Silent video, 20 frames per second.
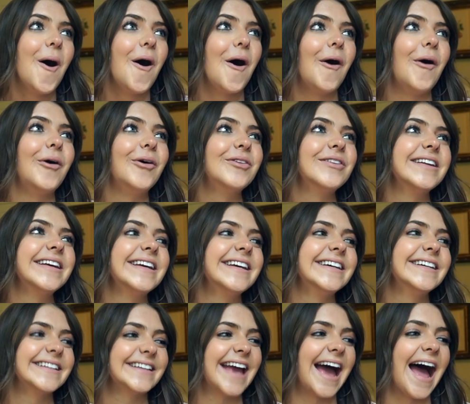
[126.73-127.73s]

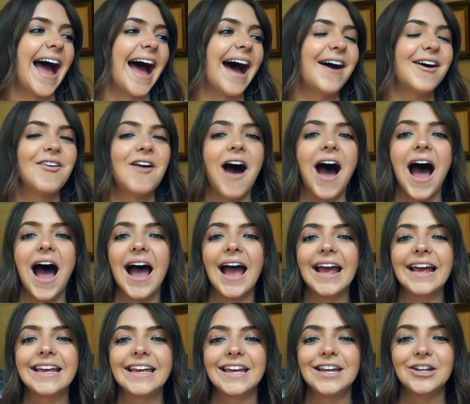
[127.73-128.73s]
holy cow,
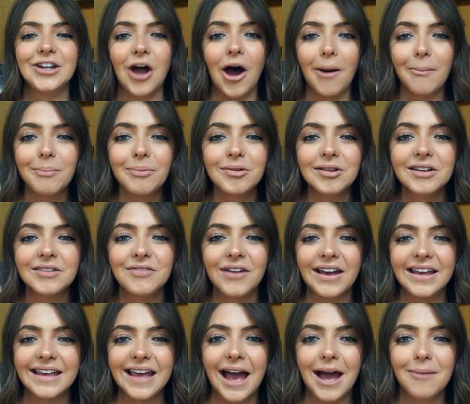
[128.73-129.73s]
I cannot believe
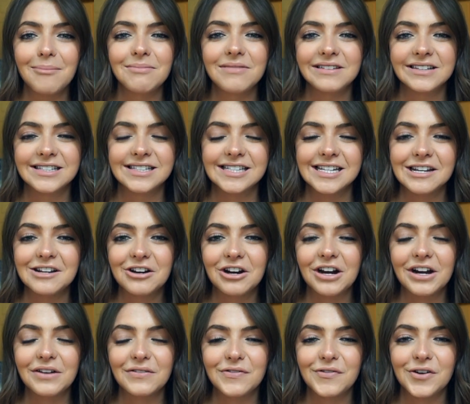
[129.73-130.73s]
I kept the
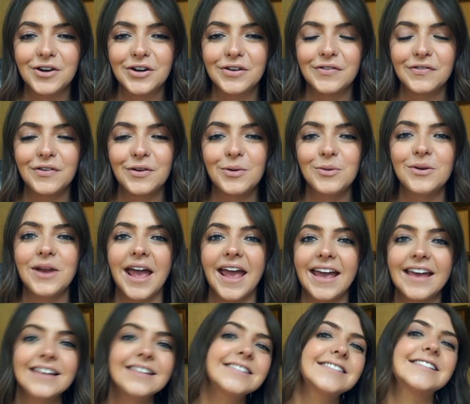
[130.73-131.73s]
secret for a few
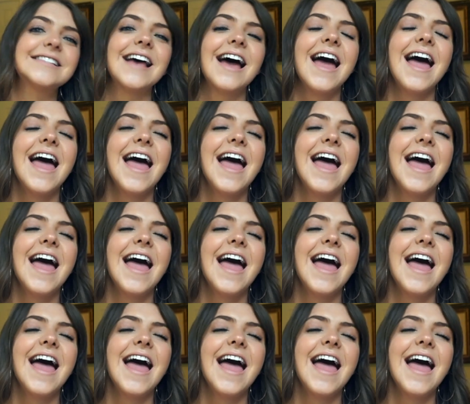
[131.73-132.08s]
days.